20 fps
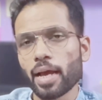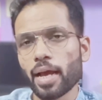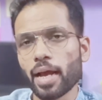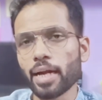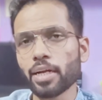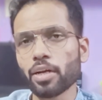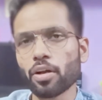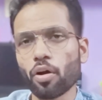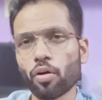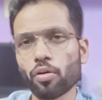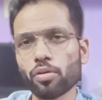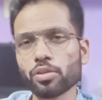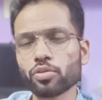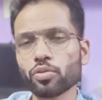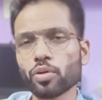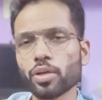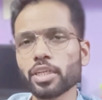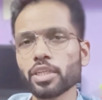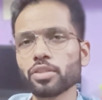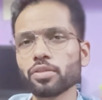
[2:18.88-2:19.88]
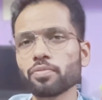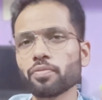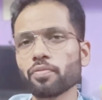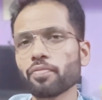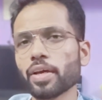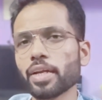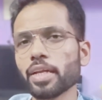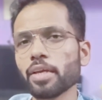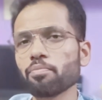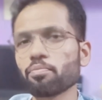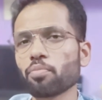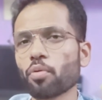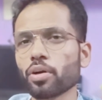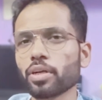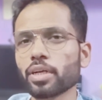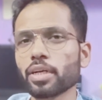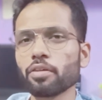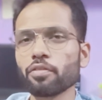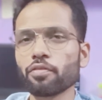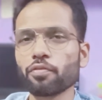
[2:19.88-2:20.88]
And also it is very
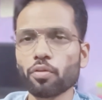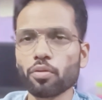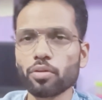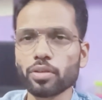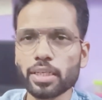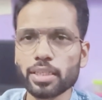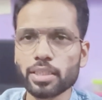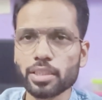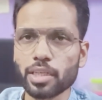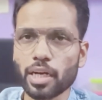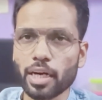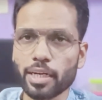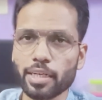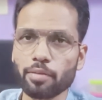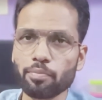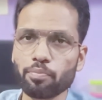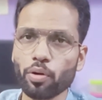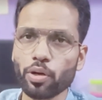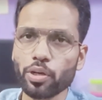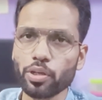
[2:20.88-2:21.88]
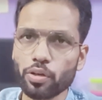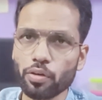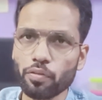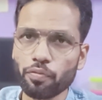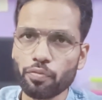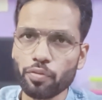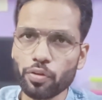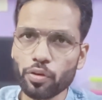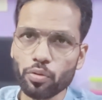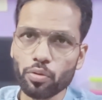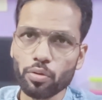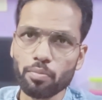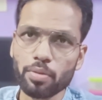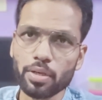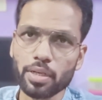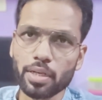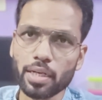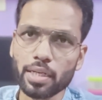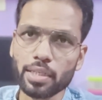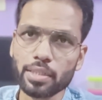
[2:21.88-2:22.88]
important for the startup point of view
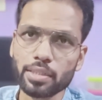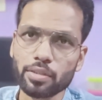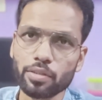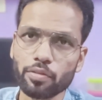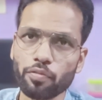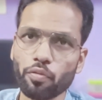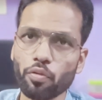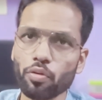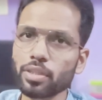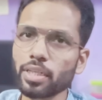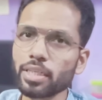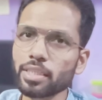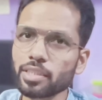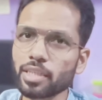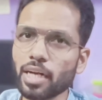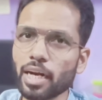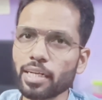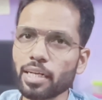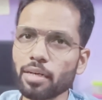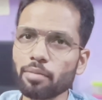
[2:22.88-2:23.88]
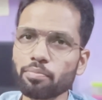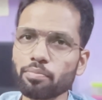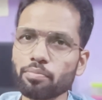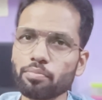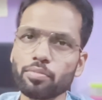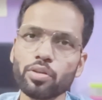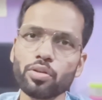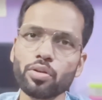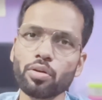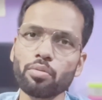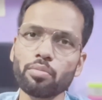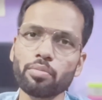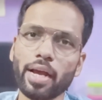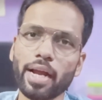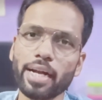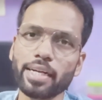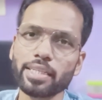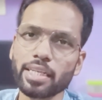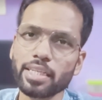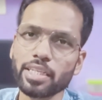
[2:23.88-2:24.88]
because for the startup,
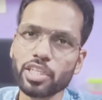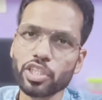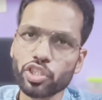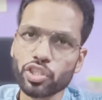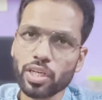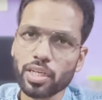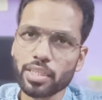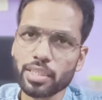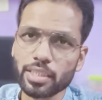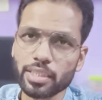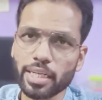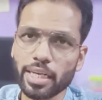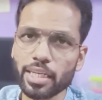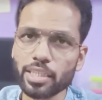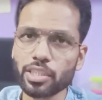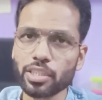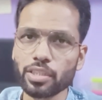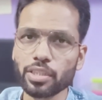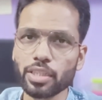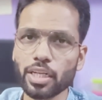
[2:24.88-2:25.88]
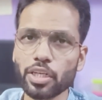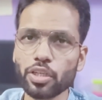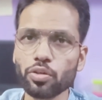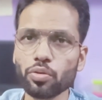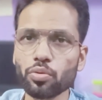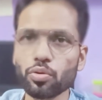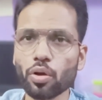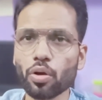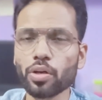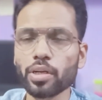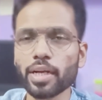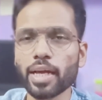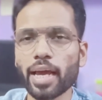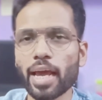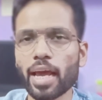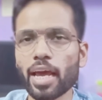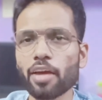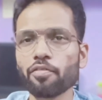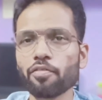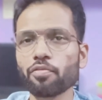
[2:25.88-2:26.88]
at the initial stage, they do not
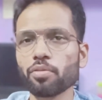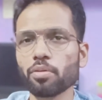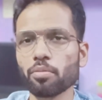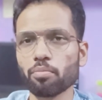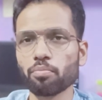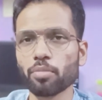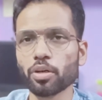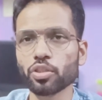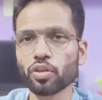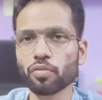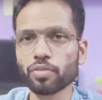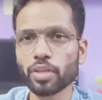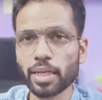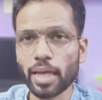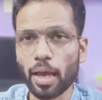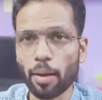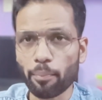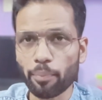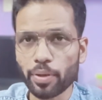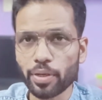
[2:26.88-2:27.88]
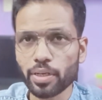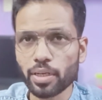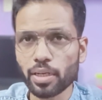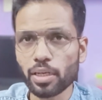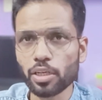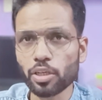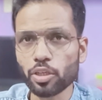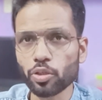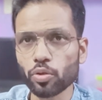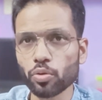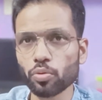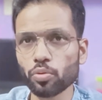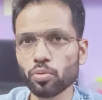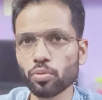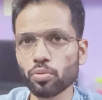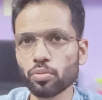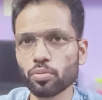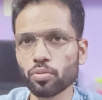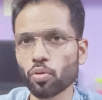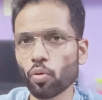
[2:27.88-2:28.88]
have much of the capital
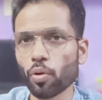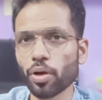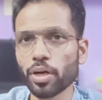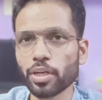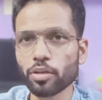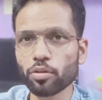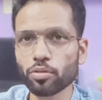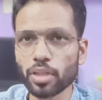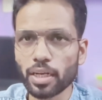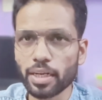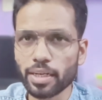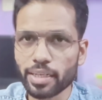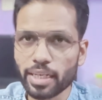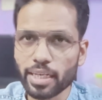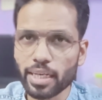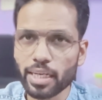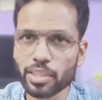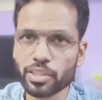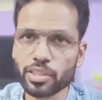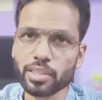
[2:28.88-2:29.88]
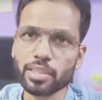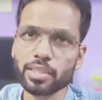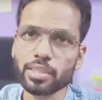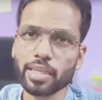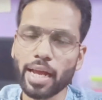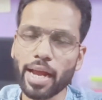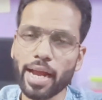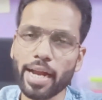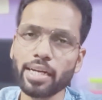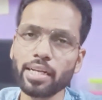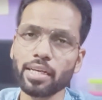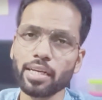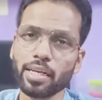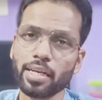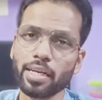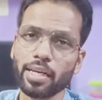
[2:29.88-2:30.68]
to go into the litigations, and